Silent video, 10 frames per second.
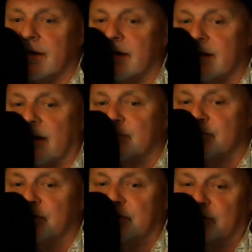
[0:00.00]
That was
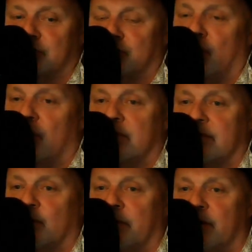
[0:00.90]
Denise's song,
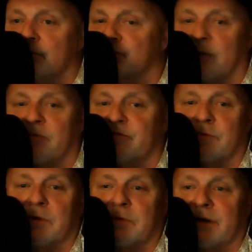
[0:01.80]
There'll Be No Supper for
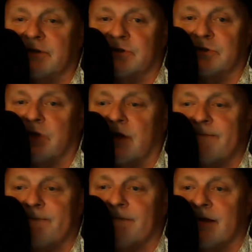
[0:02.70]
Me When This Is Done.
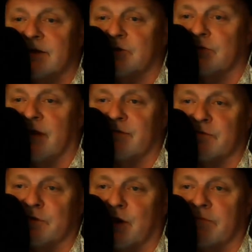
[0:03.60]
She'll never
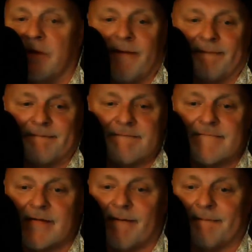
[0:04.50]
forgive me.
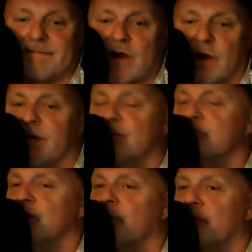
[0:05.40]
There'll be no
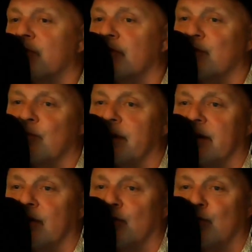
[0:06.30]
supper, or there'll be
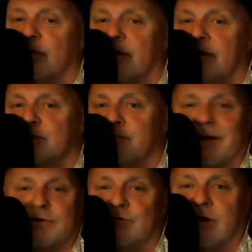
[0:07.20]
no
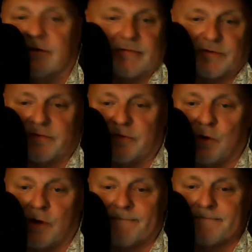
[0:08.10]
special cuddles for a
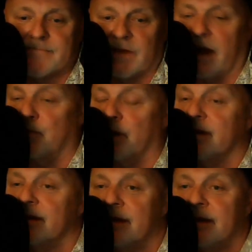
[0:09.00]
while. Anyway,
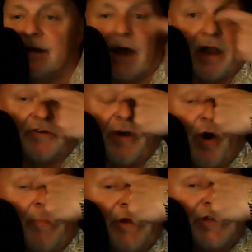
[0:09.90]
Andrew, I
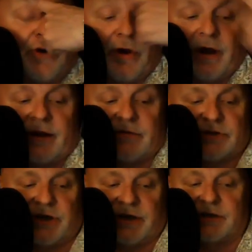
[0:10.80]
hope you enjoyed it. I don't
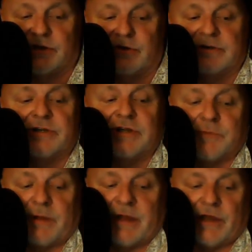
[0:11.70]
sing it as good as Denise,
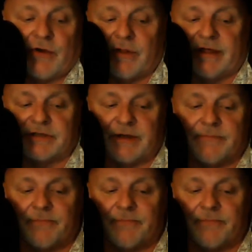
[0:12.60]
but there you go, that's it.